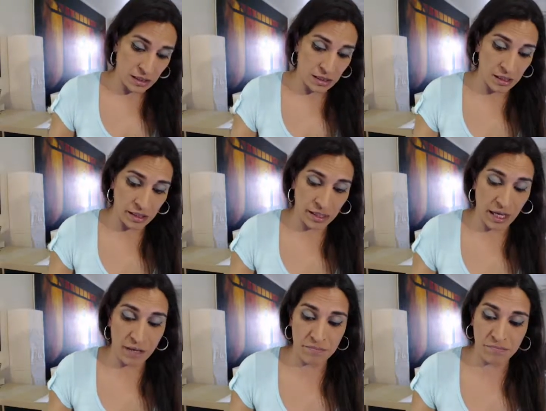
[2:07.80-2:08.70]
uh,
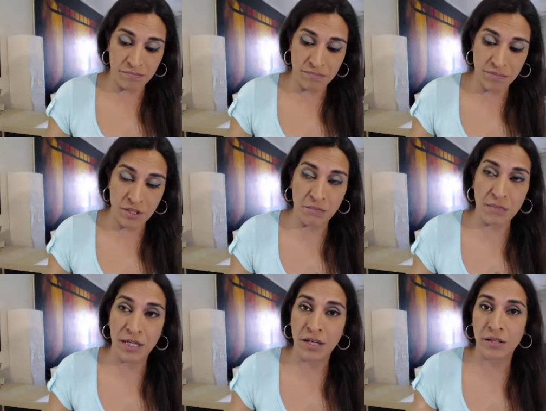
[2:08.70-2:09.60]
had some
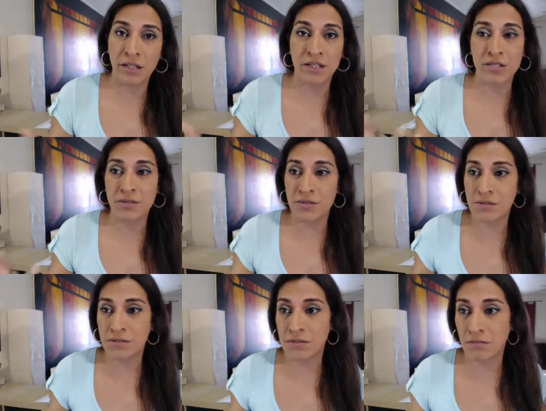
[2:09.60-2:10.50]
medical
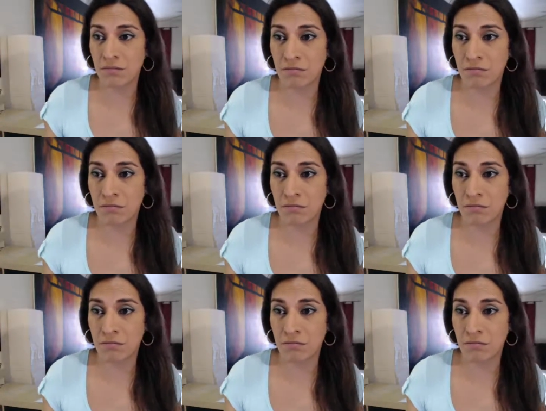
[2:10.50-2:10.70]
issues,